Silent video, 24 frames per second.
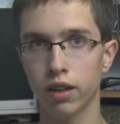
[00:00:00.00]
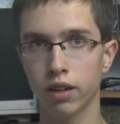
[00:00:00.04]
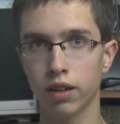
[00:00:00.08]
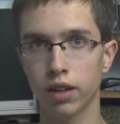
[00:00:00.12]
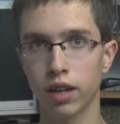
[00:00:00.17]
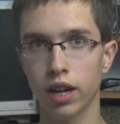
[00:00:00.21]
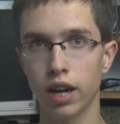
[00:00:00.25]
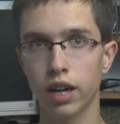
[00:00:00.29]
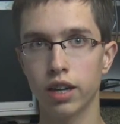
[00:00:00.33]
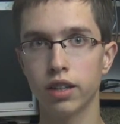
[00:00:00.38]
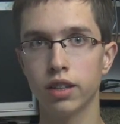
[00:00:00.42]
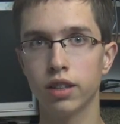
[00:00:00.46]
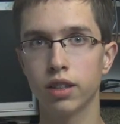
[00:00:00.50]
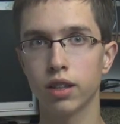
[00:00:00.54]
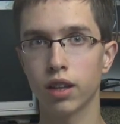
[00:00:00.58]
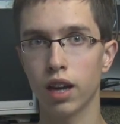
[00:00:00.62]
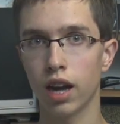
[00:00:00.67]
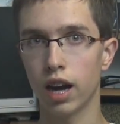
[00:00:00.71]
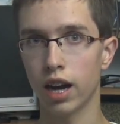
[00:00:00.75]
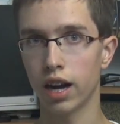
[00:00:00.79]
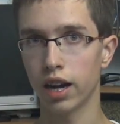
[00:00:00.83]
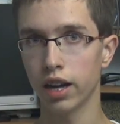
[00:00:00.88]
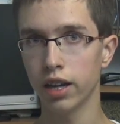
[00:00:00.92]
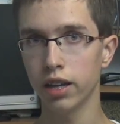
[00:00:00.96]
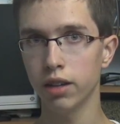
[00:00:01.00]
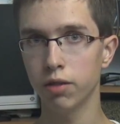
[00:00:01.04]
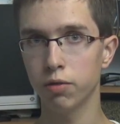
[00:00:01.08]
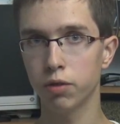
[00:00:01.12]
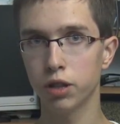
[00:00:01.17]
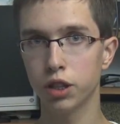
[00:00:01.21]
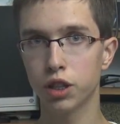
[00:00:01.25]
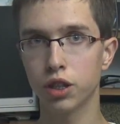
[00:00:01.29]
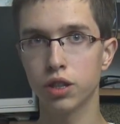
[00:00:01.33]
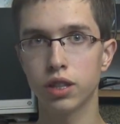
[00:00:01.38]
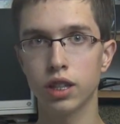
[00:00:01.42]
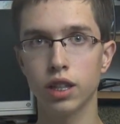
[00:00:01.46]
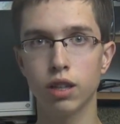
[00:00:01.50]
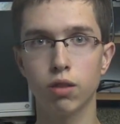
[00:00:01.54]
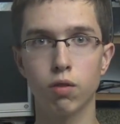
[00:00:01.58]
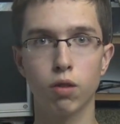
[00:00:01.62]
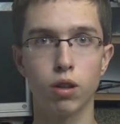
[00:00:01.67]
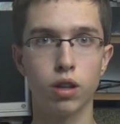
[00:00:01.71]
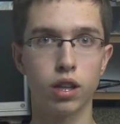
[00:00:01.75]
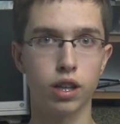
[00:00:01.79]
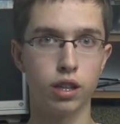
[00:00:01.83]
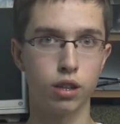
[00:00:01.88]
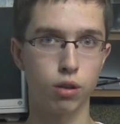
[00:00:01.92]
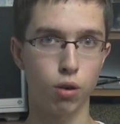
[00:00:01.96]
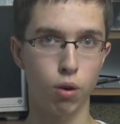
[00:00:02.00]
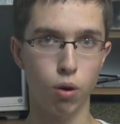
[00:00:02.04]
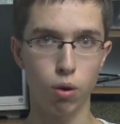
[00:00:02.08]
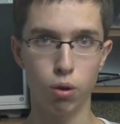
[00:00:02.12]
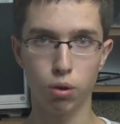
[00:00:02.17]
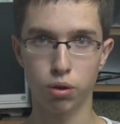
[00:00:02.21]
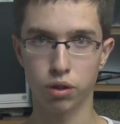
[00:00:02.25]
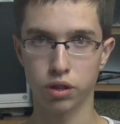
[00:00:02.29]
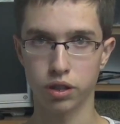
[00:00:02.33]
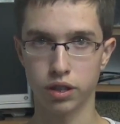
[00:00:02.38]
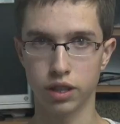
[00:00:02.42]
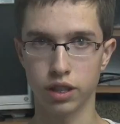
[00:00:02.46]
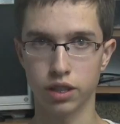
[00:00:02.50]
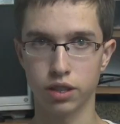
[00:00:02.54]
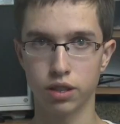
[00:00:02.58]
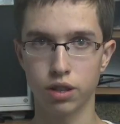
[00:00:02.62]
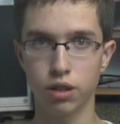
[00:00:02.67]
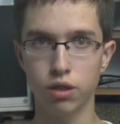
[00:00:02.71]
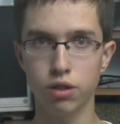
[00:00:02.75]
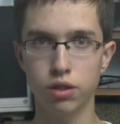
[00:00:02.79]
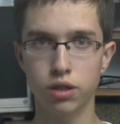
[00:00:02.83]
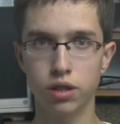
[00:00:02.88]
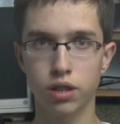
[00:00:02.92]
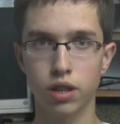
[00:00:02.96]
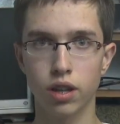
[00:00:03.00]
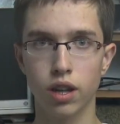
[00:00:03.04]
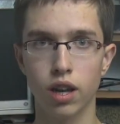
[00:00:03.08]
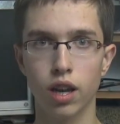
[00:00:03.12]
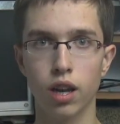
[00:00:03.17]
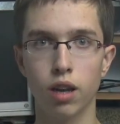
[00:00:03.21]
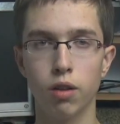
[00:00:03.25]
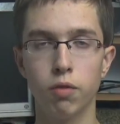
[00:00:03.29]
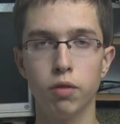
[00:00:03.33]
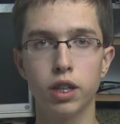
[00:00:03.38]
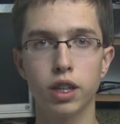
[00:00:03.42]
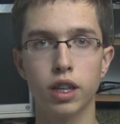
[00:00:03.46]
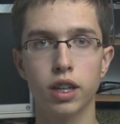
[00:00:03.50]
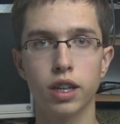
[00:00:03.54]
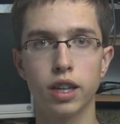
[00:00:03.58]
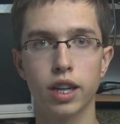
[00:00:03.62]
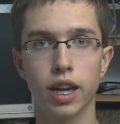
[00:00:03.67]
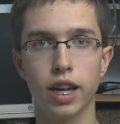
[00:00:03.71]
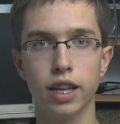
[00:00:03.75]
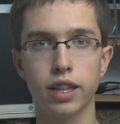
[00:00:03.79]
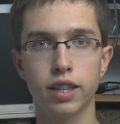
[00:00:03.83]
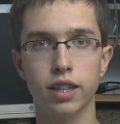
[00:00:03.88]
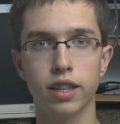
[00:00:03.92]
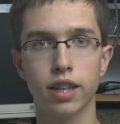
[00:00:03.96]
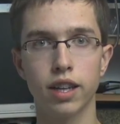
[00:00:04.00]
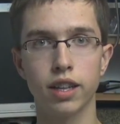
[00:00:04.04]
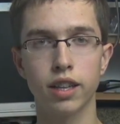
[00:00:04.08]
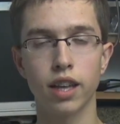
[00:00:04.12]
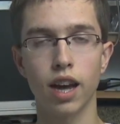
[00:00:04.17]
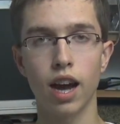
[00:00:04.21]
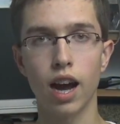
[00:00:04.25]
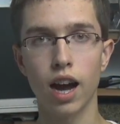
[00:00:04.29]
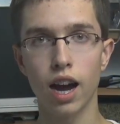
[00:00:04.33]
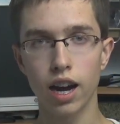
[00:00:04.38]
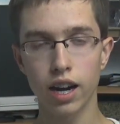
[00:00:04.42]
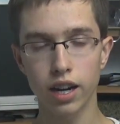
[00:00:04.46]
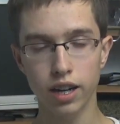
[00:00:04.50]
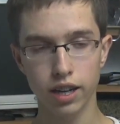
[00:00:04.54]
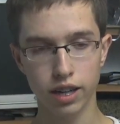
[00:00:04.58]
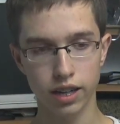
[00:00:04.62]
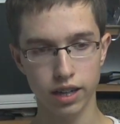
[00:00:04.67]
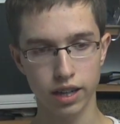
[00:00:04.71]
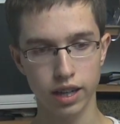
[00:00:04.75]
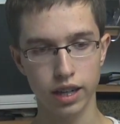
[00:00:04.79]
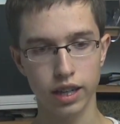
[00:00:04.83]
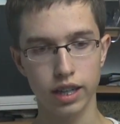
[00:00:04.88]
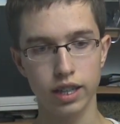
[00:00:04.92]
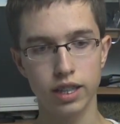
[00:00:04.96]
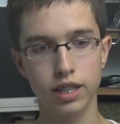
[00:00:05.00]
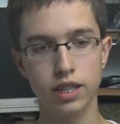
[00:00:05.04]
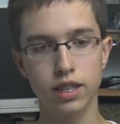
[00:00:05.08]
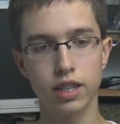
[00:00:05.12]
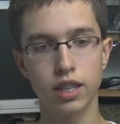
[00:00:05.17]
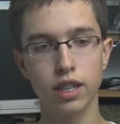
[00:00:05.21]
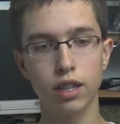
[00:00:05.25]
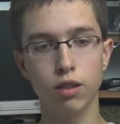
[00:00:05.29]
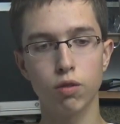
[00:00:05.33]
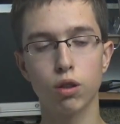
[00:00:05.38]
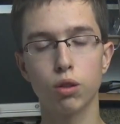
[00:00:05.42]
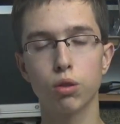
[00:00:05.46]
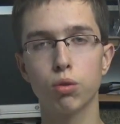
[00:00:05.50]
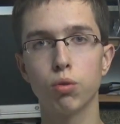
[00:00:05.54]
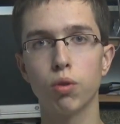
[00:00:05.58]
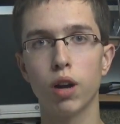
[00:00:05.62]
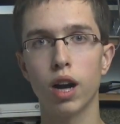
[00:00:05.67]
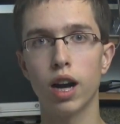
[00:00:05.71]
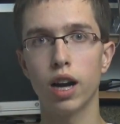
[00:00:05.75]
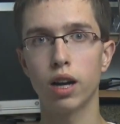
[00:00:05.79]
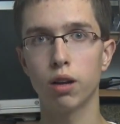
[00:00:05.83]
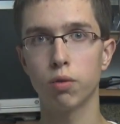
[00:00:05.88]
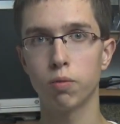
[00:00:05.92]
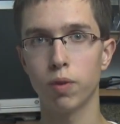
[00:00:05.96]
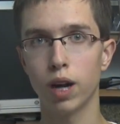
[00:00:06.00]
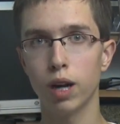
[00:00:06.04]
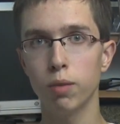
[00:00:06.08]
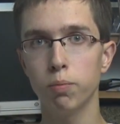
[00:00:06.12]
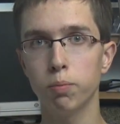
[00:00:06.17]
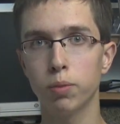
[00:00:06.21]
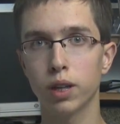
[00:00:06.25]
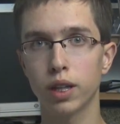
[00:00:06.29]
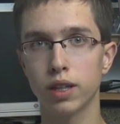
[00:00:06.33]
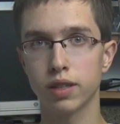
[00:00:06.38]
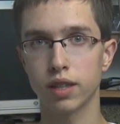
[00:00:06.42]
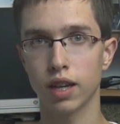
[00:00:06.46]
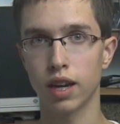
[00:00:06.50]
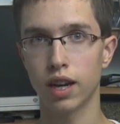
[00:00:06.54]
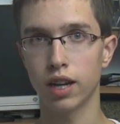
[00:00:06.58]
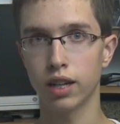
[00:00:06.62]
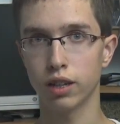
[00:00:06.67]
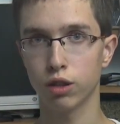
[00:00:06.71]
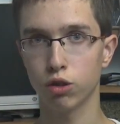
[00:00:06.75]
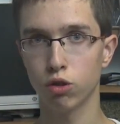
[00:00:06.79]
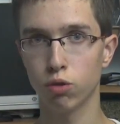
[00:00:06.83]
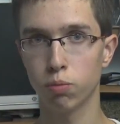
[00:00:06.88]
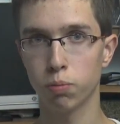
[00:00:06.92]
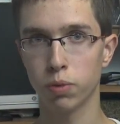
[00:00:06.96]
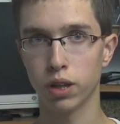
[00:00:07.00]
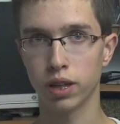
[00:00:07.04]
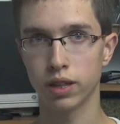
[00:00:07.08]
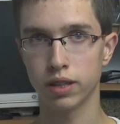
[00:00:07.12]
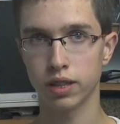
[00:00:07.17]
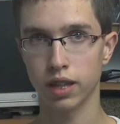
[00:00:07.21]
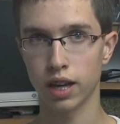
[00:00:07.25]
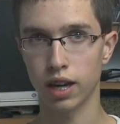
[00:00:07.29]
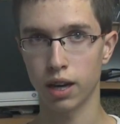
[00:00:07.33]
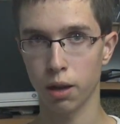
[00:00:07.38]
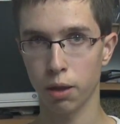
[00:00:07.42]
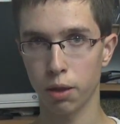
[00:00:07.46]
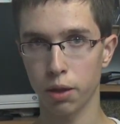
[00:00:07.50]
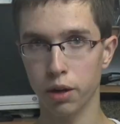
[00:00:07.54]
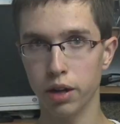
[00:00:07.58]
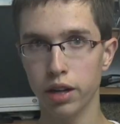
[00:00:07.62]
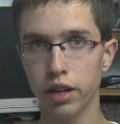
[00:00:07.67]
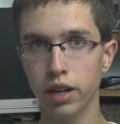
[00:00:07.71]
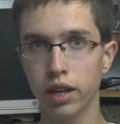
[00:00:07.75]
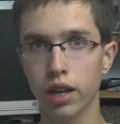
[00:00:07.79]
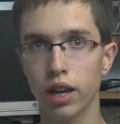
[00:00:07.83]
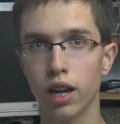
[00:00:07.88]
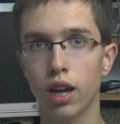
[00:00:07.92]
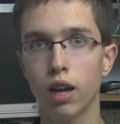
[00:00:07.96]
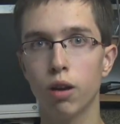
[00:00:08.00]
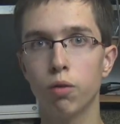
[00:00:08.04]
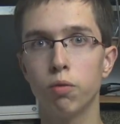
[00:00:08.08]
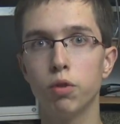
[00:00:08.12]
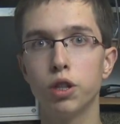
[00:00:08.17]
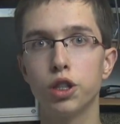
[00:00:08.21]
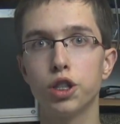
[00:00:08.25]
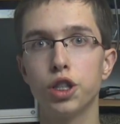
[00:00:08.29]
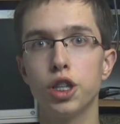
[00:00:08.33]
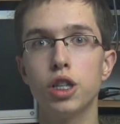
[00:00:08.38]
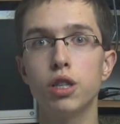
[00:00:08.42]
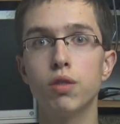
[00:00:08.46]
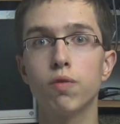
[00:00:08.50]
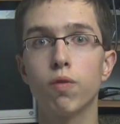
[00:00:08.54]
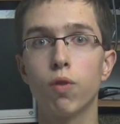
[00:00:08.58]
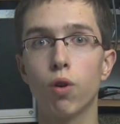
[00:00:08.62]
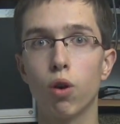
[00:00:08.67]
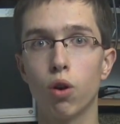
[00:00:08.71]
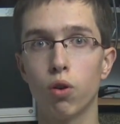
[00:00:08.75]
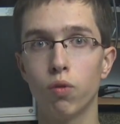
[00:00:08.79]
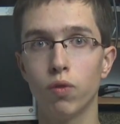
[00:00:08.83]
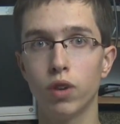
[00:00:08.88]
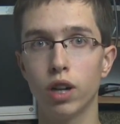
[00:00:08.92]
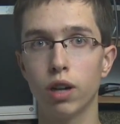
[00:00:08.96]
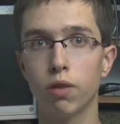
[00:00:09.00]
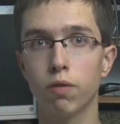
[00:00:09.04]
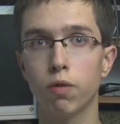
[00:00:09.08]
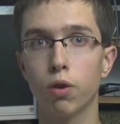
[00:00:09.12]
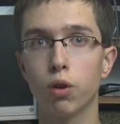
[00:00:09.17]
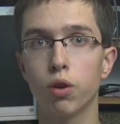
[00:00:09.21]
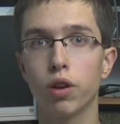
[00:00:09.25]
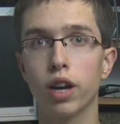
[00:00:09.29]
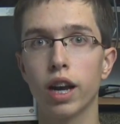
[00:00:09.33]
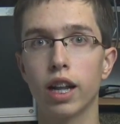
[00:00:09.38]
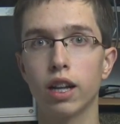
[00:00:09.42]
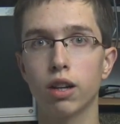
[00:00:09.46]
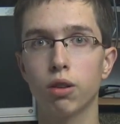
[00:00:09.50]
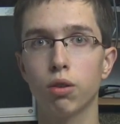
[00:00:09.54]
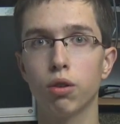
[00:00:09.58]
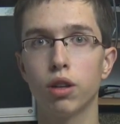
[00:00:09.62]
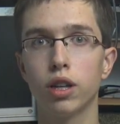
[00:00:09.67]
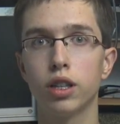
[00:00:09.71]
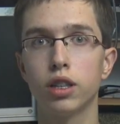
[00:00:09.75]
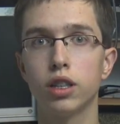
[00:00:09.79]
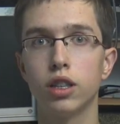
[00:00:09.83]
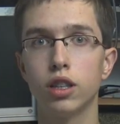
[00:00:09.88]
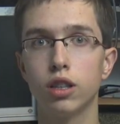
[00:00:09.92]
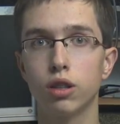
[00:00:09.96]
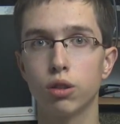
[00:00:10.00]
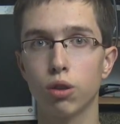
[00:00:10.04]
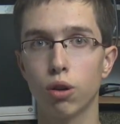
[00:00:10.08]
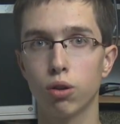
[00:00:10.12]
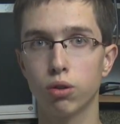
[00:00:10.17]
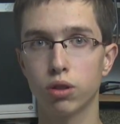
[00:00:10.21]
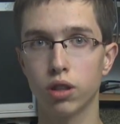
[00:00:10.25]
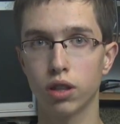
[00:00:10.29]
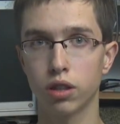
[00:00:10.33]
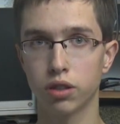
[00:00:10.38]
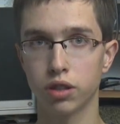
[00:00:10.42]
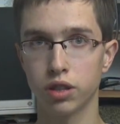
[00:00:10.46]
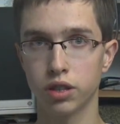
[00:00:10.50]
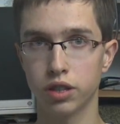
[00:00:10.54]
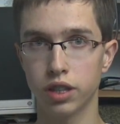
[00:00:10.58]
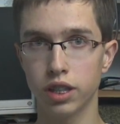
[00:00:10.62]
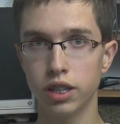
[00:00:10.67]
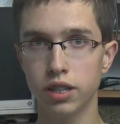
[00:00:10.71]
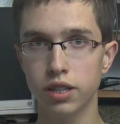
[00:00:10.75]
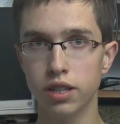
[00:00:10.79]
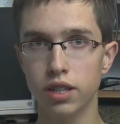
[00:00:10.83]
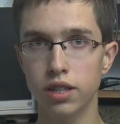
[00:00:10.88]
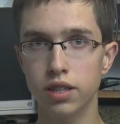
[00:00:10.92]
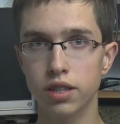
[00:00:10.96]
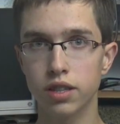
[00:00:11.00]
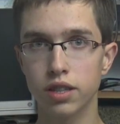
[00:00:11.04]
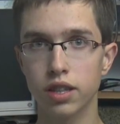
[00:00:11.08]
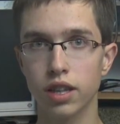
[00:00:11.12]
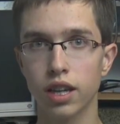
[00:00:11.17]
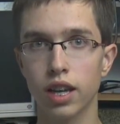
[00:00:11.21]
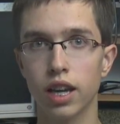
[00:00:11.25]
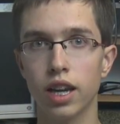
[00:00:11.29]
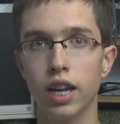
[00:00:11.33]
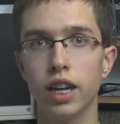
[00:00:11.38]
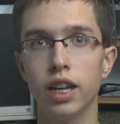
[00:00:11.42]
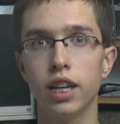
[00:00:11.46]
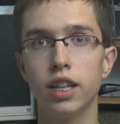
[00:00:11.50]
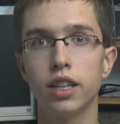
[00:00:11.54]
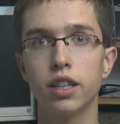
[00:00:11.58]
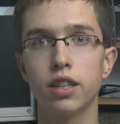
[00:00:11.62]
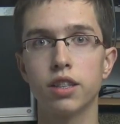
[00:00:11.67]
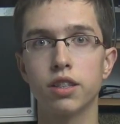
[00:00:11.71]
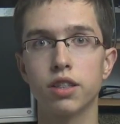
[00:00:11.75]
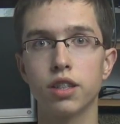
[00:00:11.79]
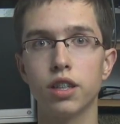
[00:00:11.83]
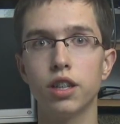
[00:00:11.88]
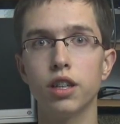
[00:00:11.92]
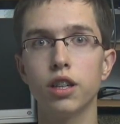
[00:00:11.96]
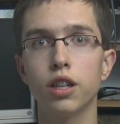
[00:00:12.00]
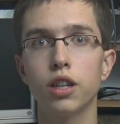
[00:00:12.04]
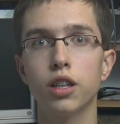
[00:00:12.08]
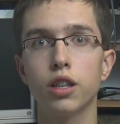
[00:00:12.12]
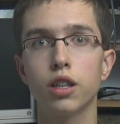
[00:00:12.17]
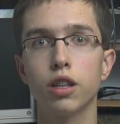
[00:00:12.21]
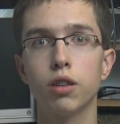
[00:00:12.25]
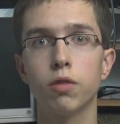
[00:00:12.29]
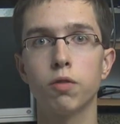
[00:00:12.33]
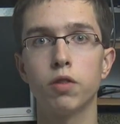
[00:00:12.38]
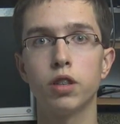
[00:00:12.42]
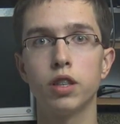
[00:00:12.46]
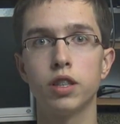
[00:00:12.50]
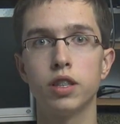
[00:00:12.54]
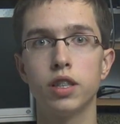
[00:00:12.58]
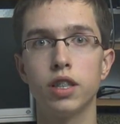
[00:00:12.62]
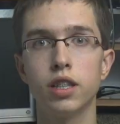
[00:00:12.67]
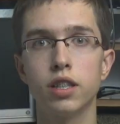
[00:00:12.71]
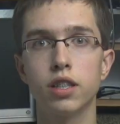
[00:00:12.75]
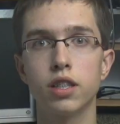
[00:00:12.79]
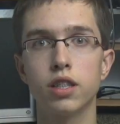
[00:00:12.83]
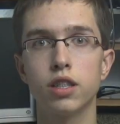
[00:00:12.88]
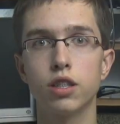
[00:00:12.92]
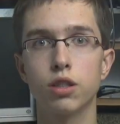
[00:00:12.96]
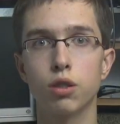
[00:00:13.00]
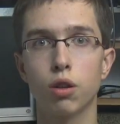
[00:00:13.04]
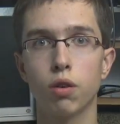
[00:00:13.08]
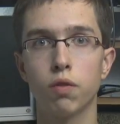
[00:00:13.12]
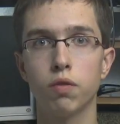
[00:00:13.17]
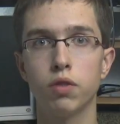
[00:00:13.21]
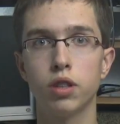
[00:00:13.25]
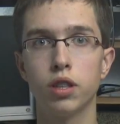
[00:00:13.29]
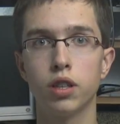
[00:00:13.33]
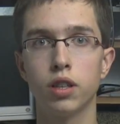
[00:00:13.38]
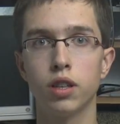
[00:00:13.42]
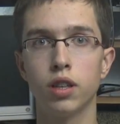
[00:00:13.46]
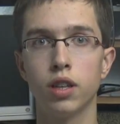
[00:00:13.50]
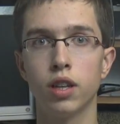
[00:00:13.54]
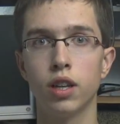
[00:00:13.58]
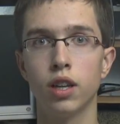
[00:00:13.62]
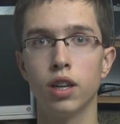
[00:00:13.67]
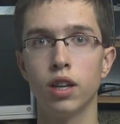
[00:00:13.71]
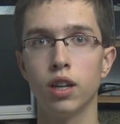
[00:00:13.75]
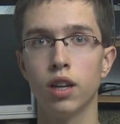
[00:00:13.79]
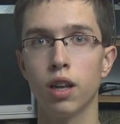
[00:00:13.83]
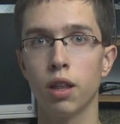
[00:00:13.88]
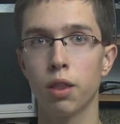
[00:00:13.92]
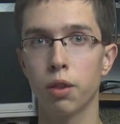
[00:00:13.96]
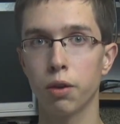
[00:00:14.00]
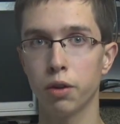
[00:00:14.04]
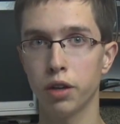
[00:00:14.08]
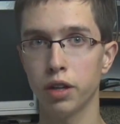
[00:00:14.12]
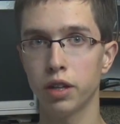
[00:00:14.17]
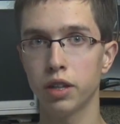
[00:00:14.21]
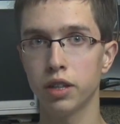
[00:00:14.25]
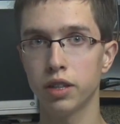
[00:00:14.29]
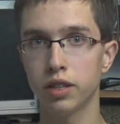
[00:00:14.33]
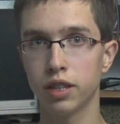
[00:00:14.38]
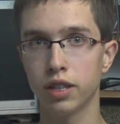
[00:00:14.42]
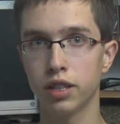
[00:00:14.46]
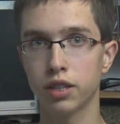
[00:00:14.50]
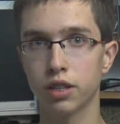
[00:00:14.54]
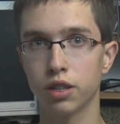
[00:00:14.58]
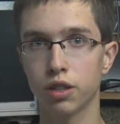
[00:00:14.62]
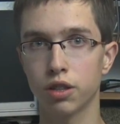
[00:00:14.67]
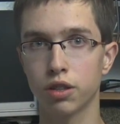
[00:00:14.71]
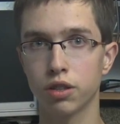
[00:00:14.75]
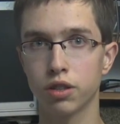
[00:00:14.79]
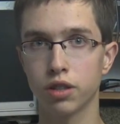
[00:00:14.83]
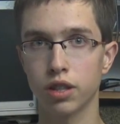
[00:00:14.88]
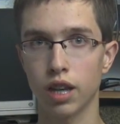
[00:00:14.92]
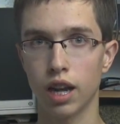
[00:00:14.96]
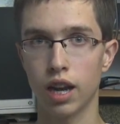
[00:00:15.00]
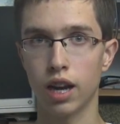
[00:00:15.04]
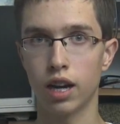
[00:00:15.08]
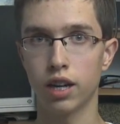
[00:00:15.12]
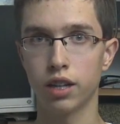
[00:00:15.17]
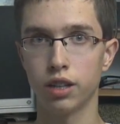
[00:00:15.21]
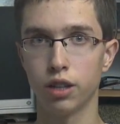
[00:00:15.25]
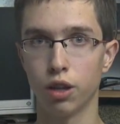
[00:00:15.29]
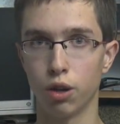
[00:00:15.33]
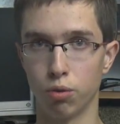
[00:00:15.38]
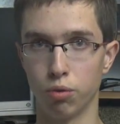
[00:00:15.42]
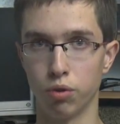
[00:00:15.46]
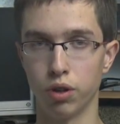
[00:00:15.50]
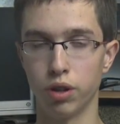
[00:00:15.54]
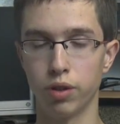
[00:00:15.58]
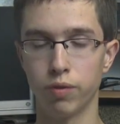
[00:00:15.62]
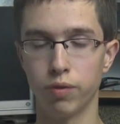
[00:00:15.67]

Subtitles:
current I, which is equal at all resistors, we can get that R is equal to R1 plus R2 plus R3, which is formula for calculating total resistance in a circuit if resistance of the 3 resistors are known.